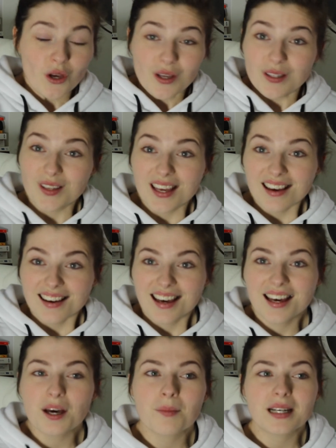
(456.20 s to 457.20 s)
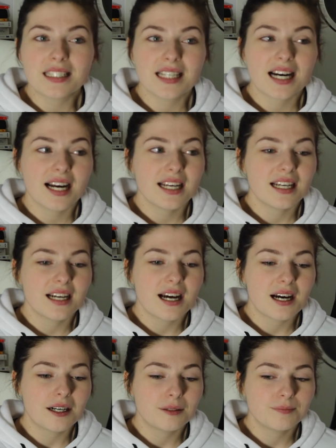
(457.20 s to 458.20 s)
So yeah, my diet,
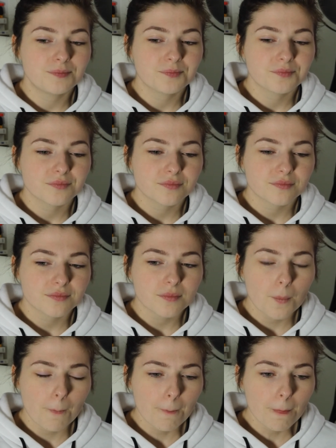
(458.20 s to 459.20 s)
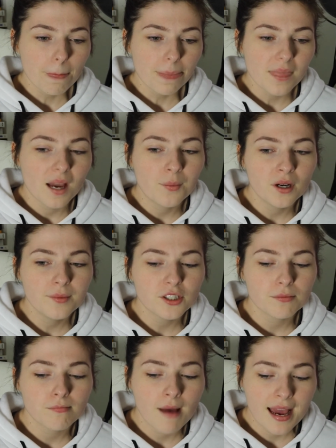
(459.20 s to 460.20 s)
I pretty
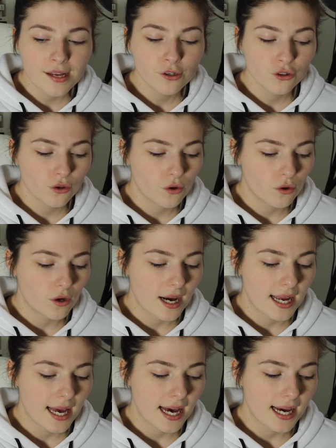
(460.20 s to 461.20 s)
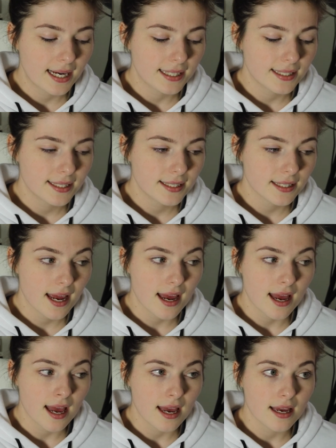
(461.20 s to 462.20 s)
much made sure I had
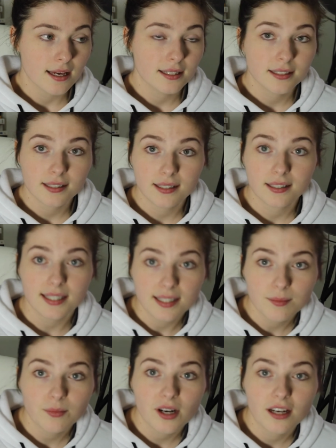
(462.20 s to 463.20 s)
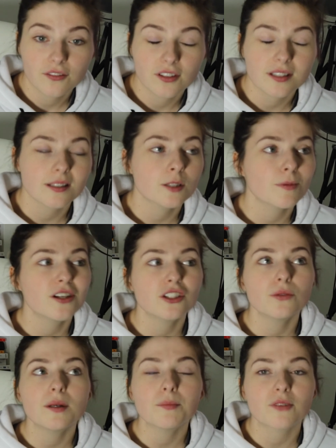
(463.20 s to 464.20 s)
a decent breakfast,
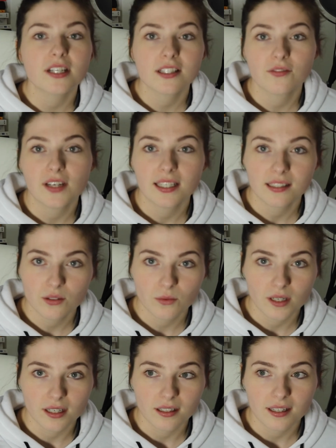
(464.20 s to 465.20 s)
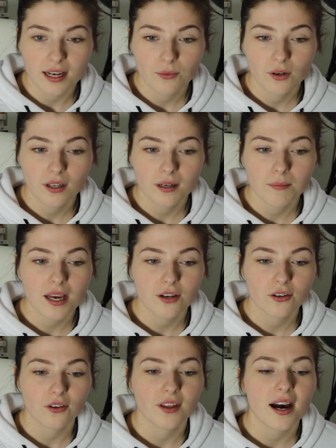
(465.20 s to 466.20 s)
especially when breastfeeding as well. I wanted to make
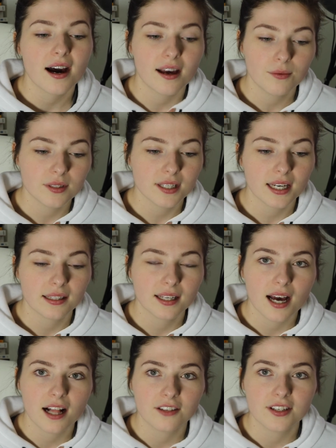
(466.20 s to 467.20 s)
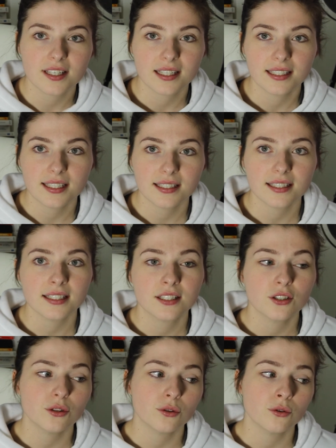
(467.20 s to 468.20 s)
sure that I was getting the calories I needed
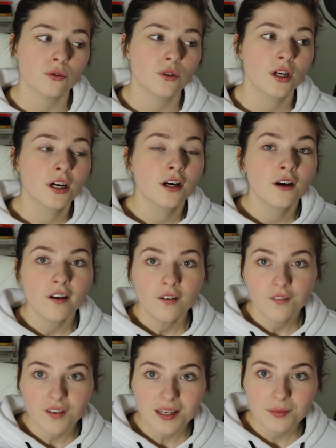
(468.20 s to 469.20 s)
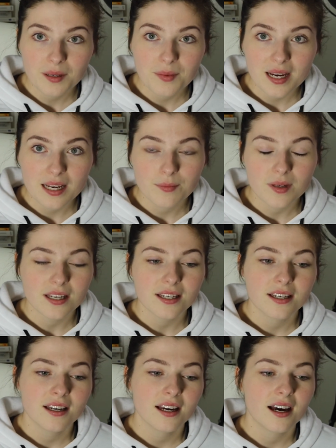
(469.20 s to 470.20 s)
to feed my
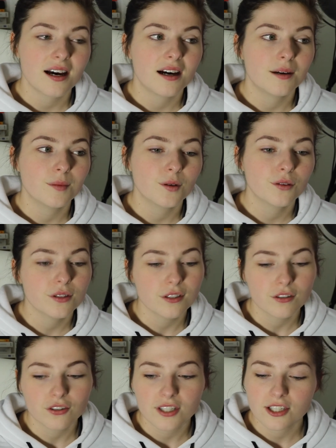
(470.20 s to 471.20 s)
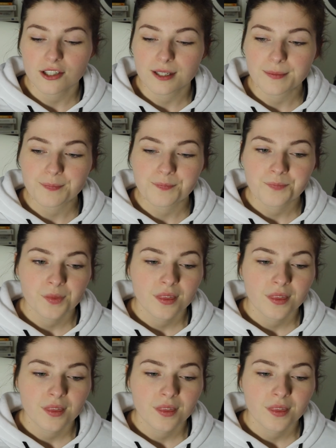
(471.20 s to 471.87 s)
baby, all the nutrition.